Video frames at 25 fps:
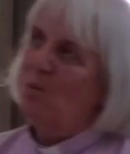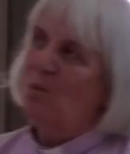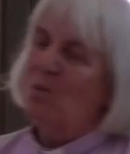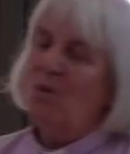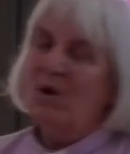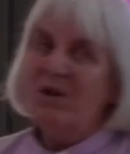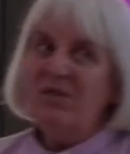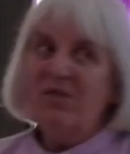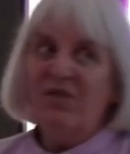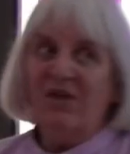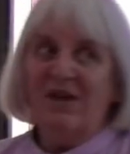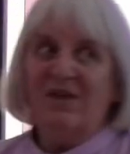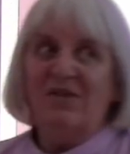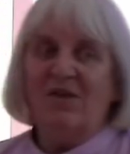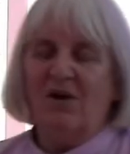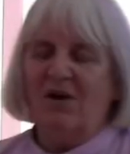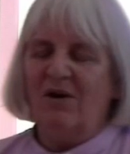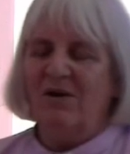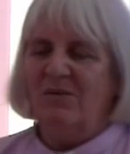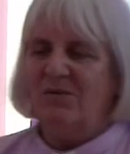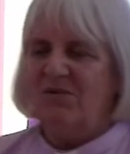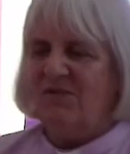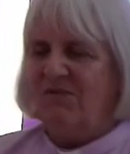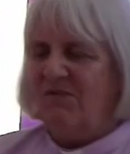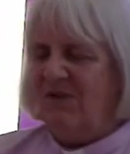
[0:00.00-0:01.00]
One thing that
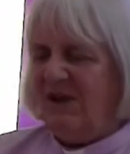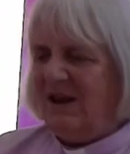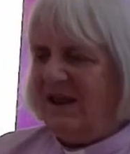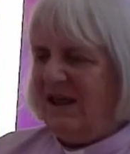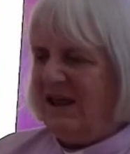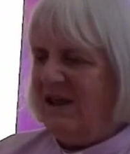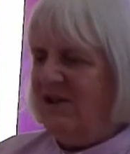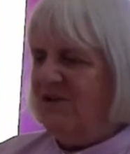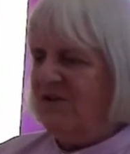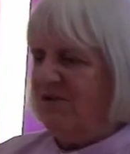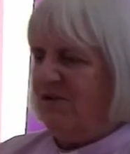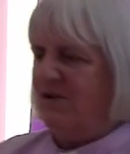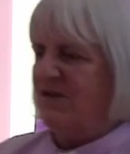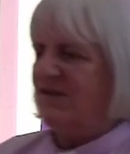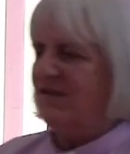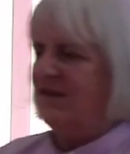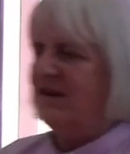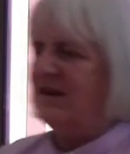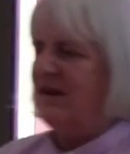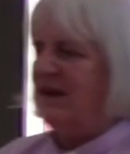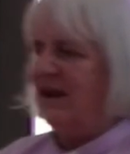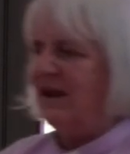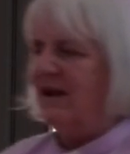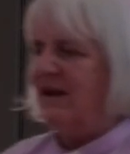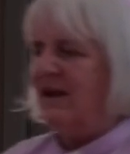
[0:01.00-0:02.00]
I was really
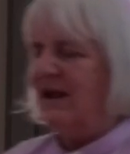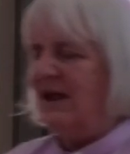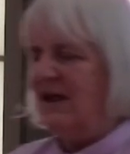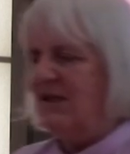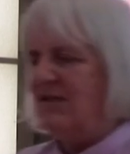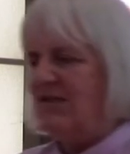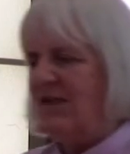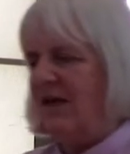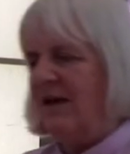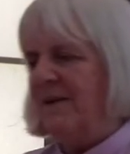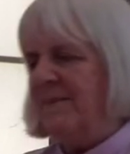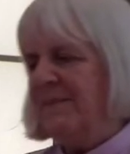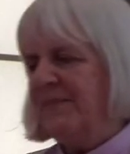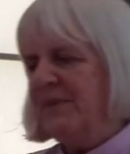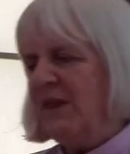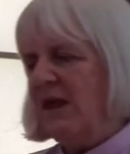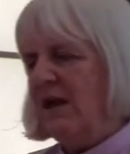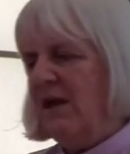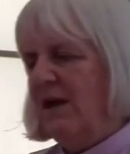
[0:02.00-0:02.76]
interested in is that